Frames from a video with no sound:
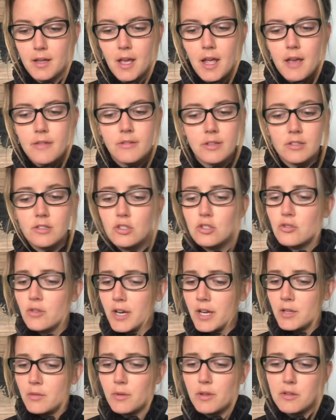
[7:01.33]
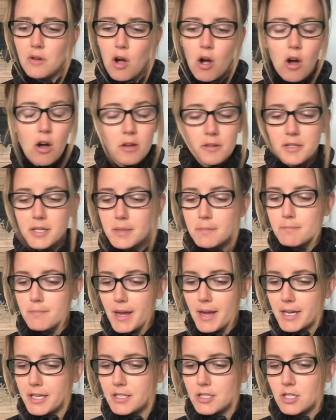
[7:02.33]
They strained with all their
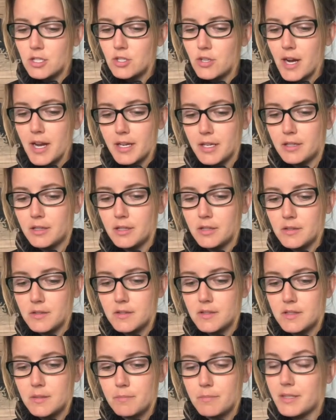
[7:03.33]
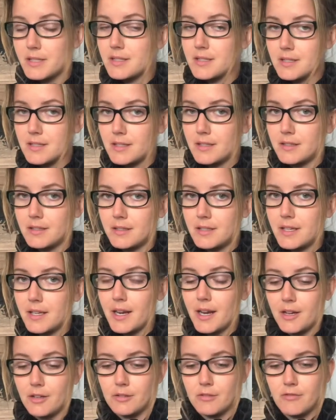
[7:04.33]
might to drag it loose, but still it
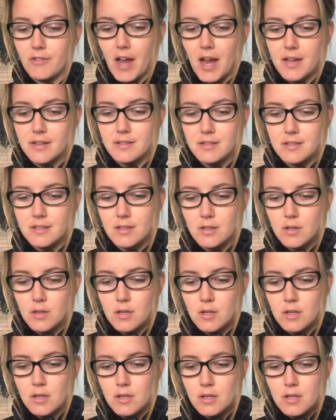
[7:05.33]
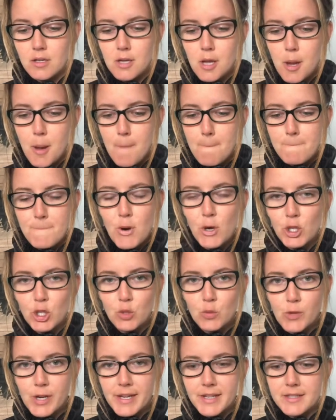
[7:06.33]
held fast. "Put your
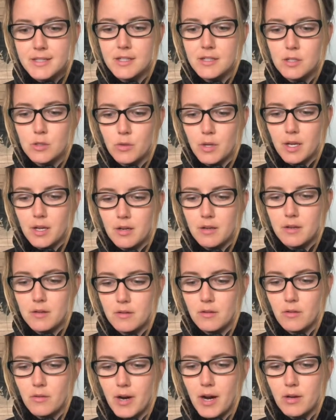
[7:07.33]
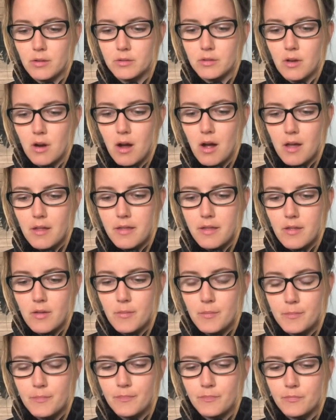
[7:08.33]
wings into it," growled Goth.
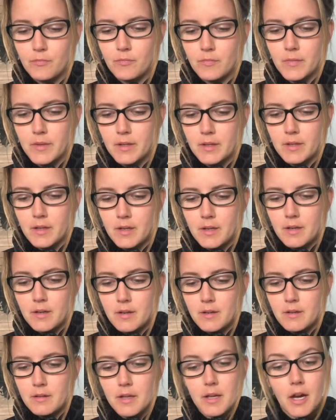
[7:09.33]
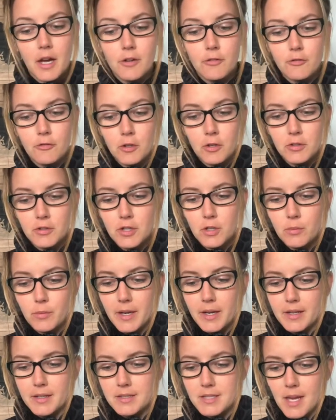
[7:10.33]
They unfurled their
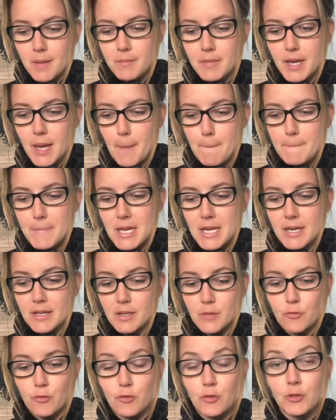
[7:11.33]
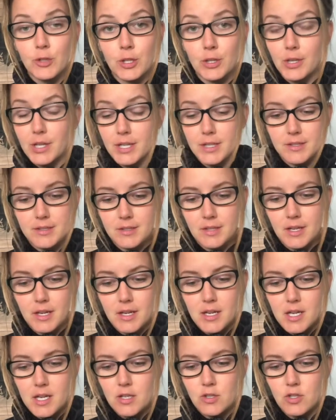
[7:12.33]
wings and began beating them furiously,
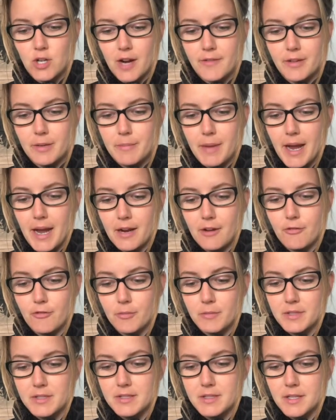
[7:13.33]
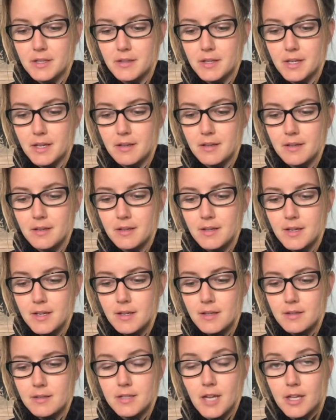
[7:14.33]
driving back from the ceiling.
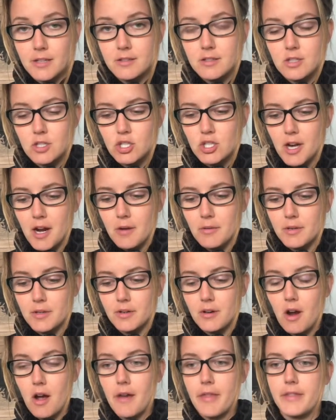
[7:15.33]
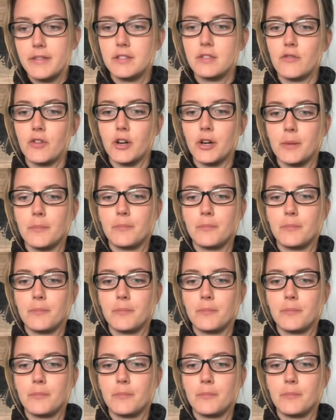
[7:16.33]
Dust showered Goth's fur.